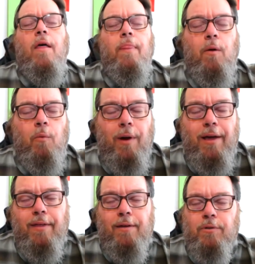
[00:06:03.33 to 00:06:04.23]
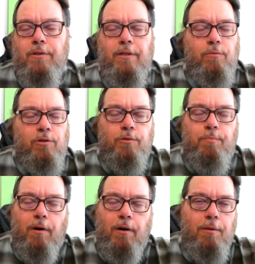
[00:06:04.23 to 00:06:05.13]
the way that was, thing was
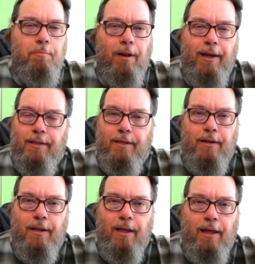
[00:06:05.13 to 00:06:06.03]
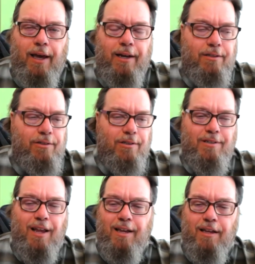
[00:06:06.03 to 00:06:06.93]
smartly planted, and it's just
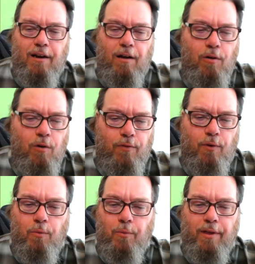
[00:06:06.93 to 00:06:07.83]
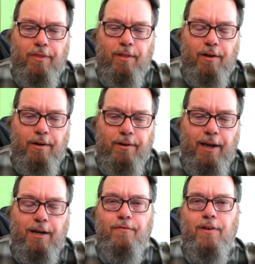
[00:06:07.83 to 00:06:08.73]
taken over with uh,
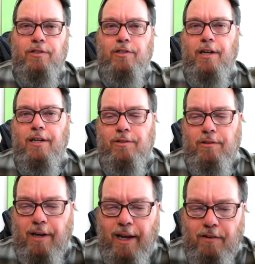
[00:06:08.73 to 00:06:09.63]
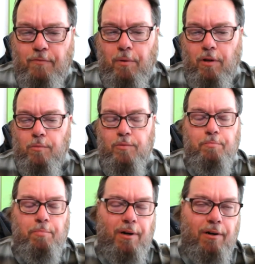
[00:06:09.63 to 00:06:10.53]
native vegetation, native blooms,
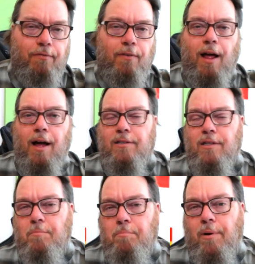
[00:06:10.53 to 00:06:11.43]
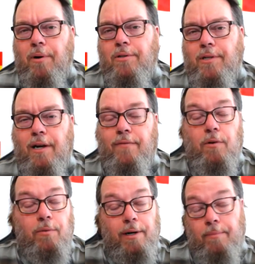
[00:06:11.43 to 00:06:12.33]
butterflies and birds
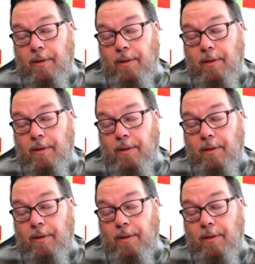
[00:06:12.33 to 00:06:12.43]
everywhere.